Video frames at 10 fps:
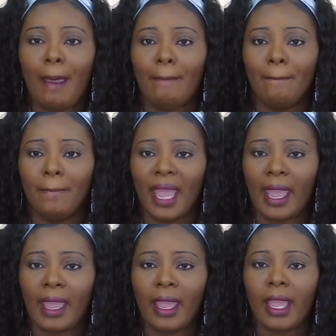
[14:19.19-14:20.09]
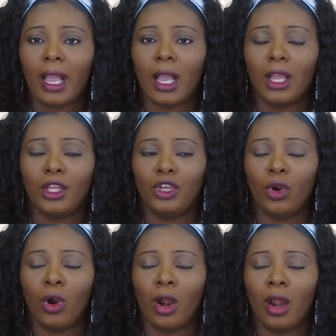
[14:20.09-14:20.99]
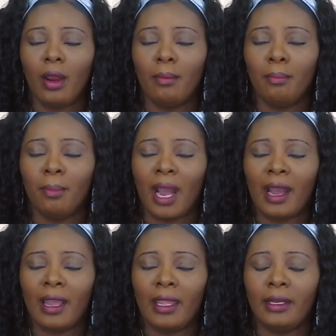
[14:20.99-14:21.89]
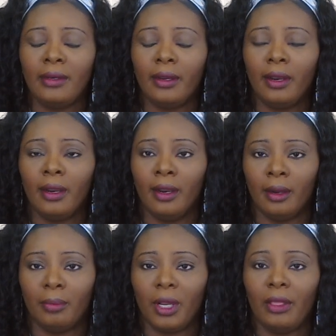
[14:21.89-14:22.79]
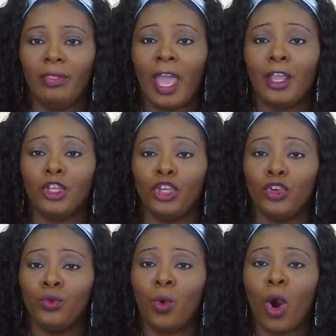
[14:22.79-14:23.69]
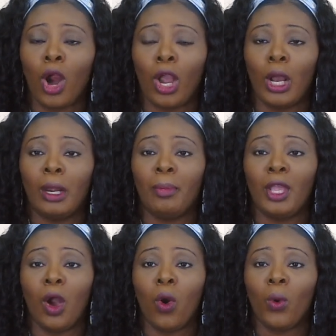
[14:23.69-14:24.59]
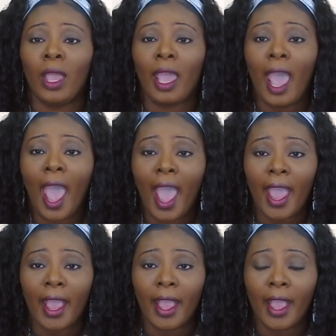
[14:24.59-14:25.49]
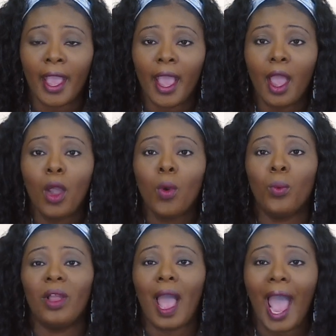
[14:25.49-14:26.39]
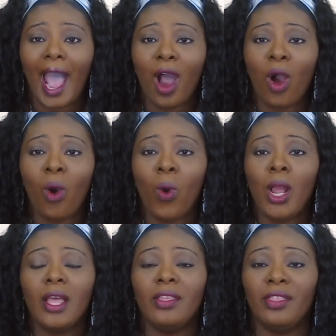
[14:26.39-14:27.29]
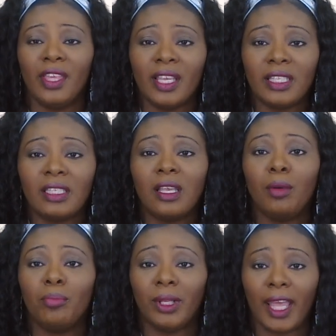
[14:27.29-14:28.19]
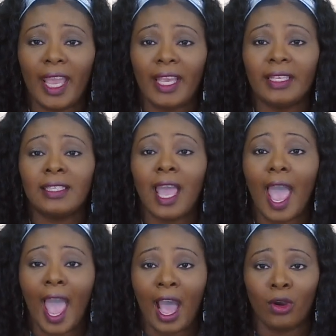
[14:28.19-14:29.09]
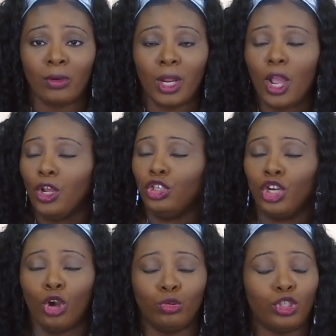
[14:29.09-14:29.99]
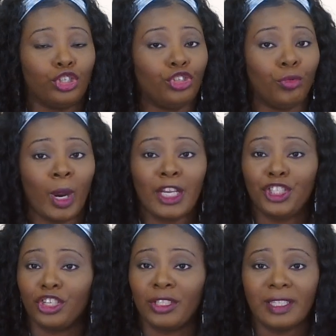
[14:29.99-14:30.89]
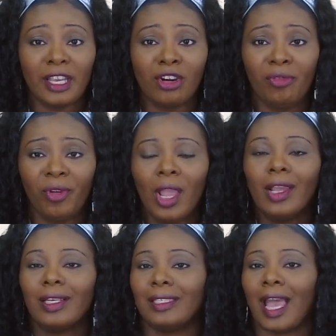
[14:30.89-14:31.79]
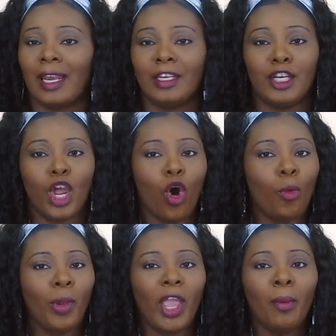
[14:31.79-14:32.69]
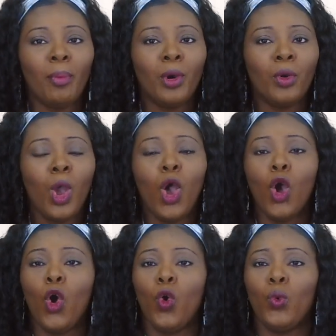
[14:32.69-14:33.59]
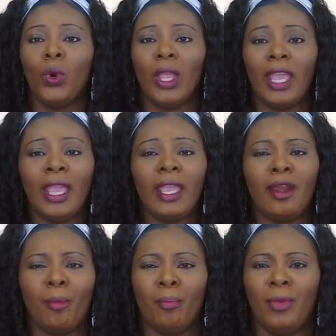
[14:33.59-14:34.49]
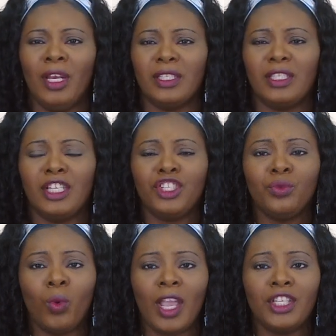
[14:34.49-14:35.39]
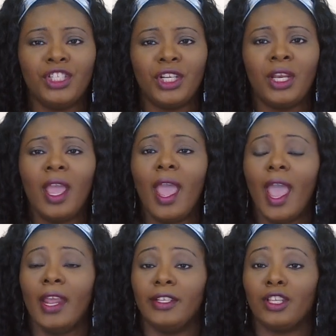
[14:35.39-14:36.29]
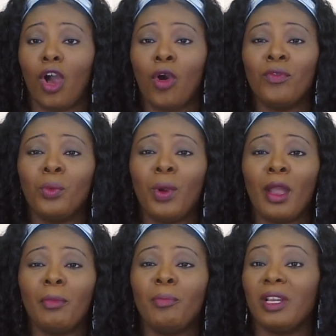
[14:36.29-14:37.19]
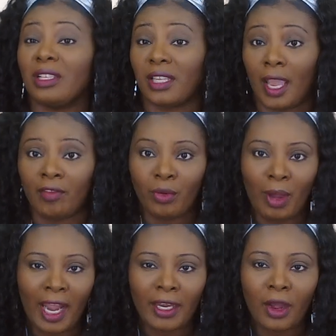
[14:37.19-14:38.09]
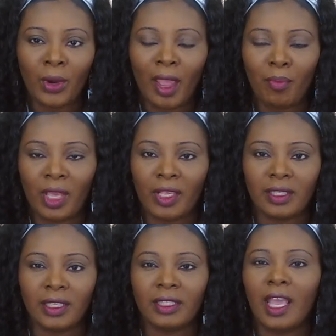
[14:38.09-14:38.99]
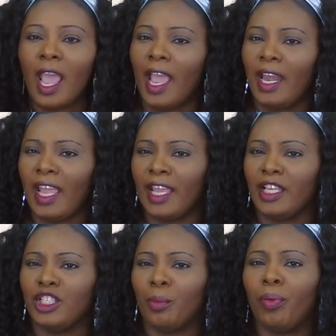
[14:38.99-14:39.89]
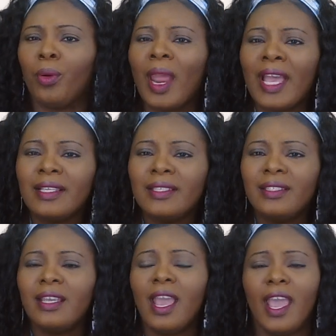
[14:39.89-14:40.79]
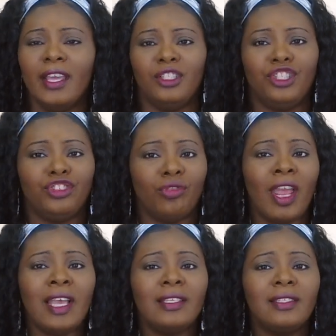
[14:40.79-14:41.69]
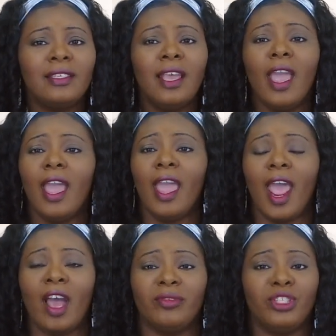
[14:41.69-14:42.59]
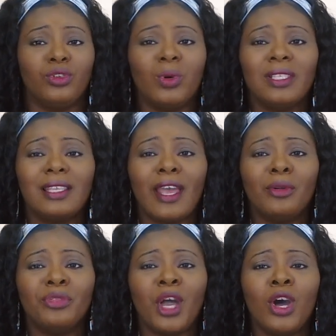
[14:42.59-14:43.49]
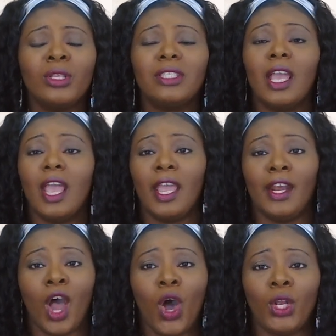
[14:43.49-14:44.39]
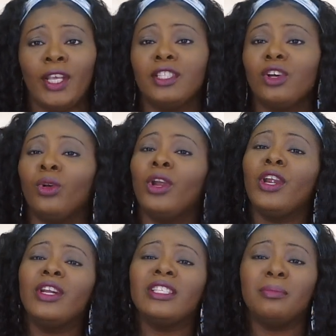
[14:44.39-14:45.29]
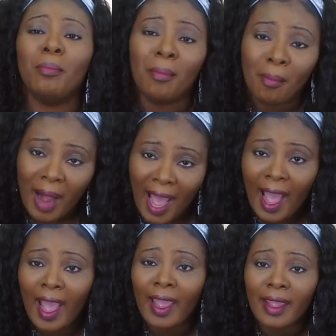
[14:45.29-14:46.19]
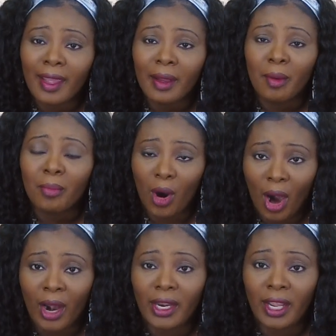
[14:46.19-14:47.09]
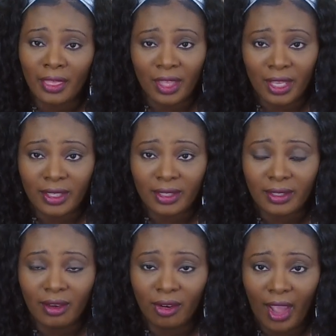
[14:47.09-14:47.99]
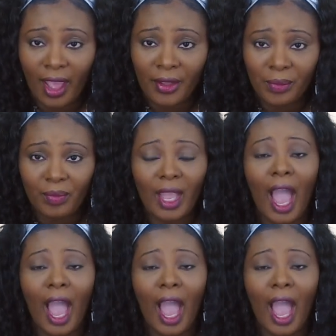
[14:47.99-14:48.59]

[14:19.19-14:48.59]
Make your mind up that you are going to be okay with how this plays out. Don't stress yourself, because I know people who will get in a situation and it's overwhelming because everybody know their business, and they get depressed and stressed and have suicidal thoughts and all that. So here is my part in this, okay?